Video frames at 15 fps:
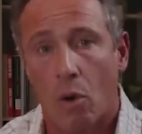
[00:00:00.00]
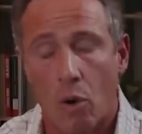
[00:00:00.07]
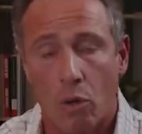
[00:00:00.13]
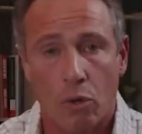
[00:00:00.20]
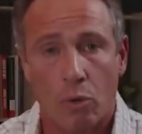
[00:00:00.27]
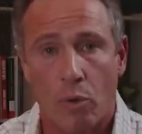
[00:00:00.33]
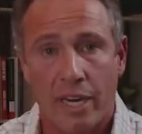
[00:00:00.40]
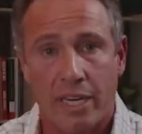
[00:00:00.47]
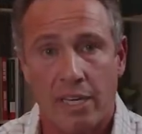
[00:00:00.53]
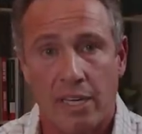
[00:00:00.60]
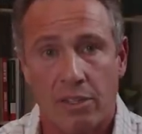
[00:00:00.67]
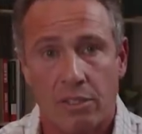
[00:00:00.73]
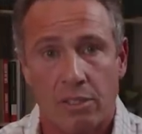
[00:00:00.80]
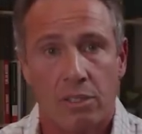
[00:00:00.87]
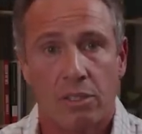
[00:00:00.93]
all the
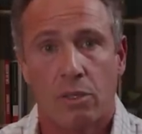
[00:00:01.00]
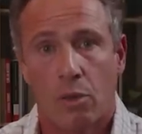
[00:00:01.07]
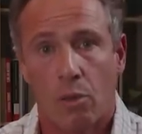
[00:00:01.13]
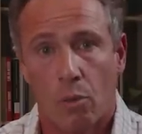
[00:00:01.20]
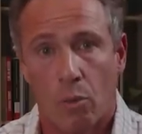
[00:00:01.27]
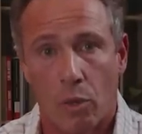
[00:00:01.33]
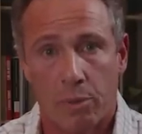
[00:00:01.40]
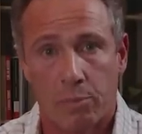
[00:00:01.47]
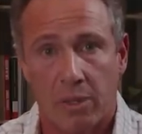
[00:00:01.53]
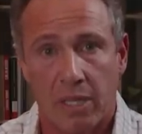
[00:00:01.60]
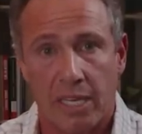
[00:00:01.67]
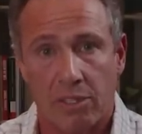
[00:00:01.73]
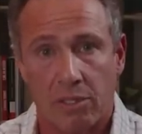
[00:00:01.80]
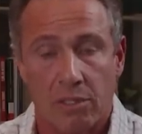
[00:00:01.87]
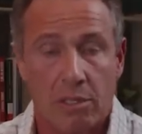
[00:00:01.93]
readiness, one
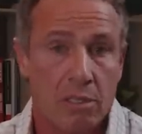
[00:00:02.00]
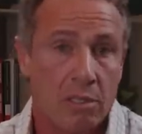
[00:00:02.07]
place.